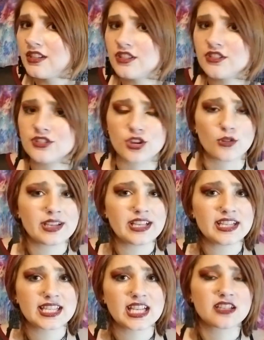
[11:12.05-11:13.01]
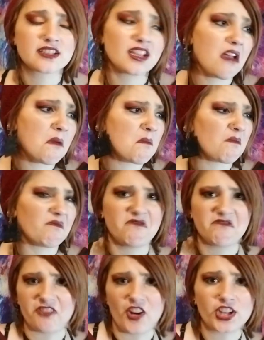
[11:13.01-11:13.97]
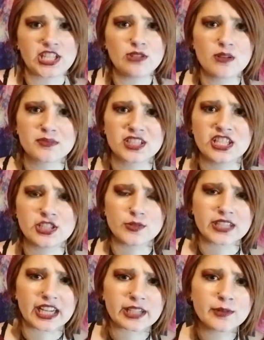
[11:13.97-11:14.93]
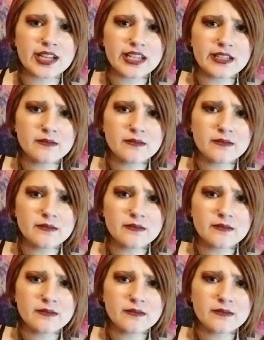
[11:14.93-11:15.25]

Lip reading: so he says, fuck you, I'm gonna do it anyway?